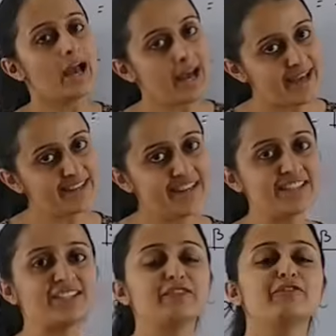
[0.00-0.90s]
and
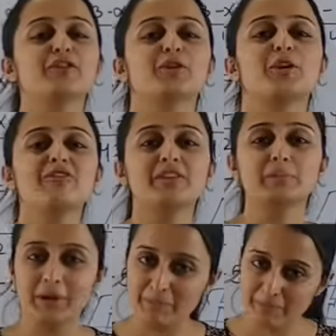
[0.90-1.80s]
get the foot of the
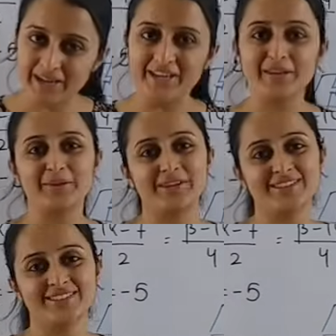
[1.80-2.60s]
perpendicular.